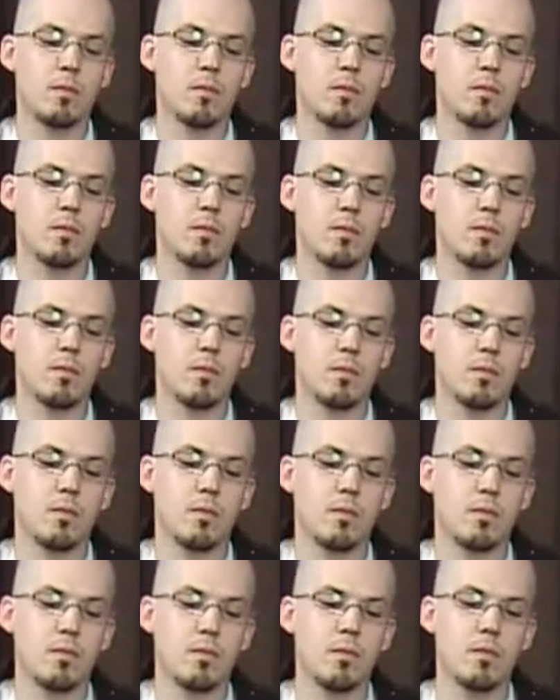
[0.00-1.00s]

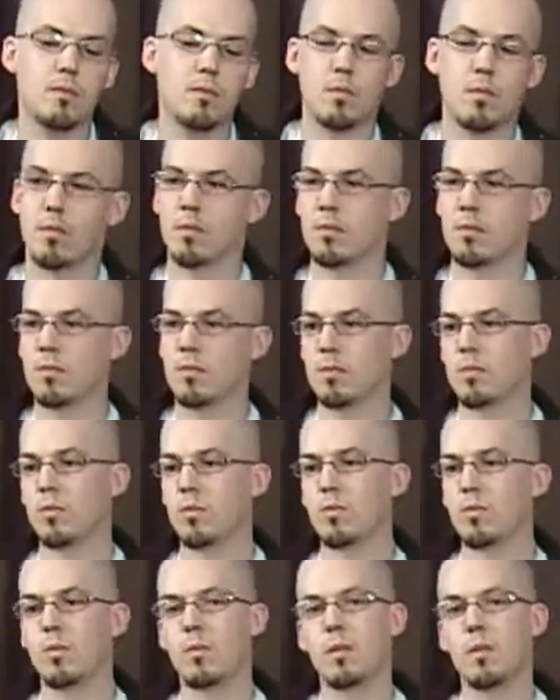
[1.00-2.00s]

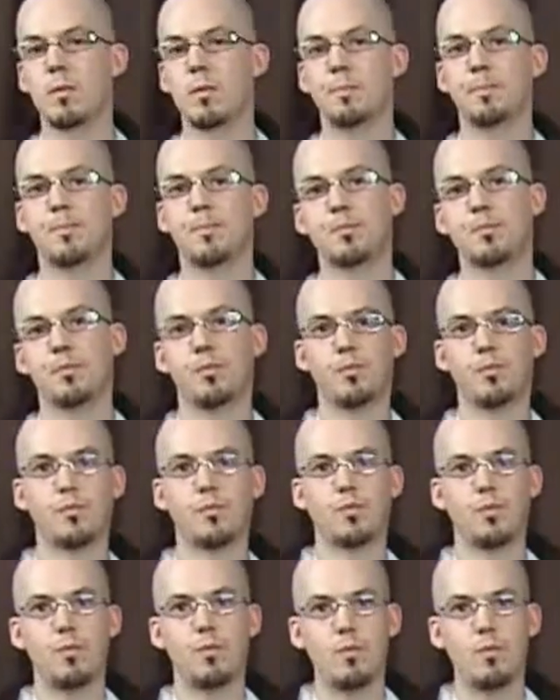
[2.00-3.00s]

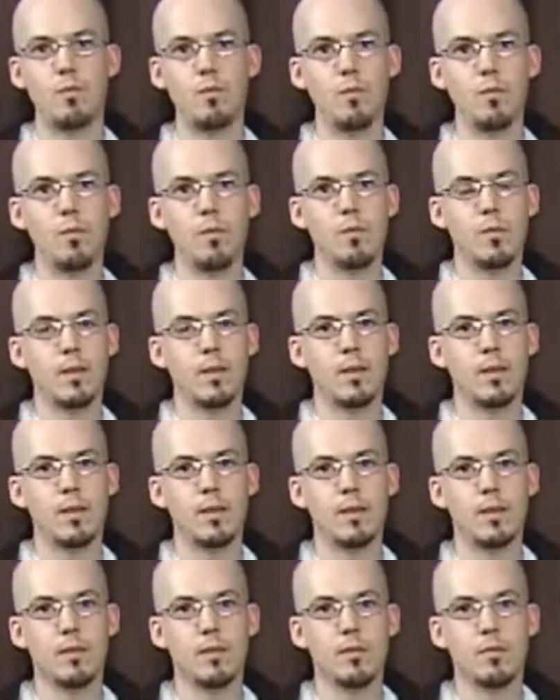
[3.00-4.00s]

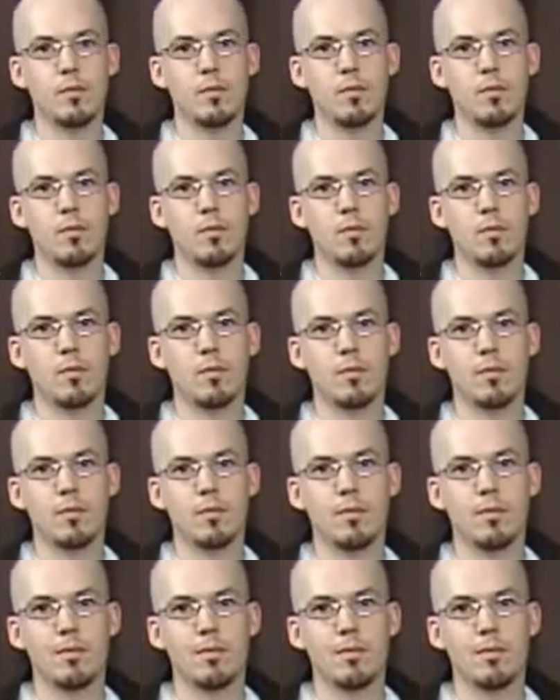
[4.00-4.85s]
(silent)